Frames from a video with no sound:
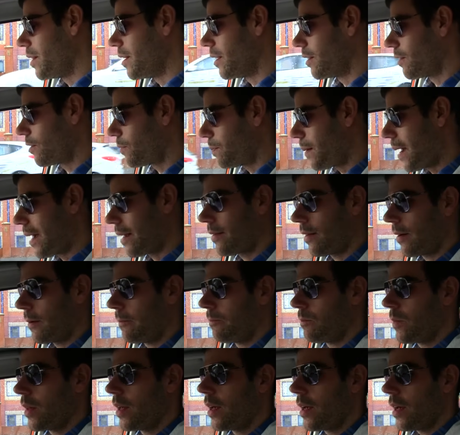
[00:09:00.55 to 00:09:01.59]
the
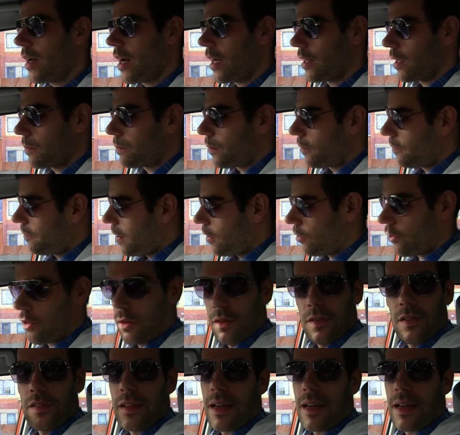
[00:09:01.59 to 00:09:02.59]
inspector and the professional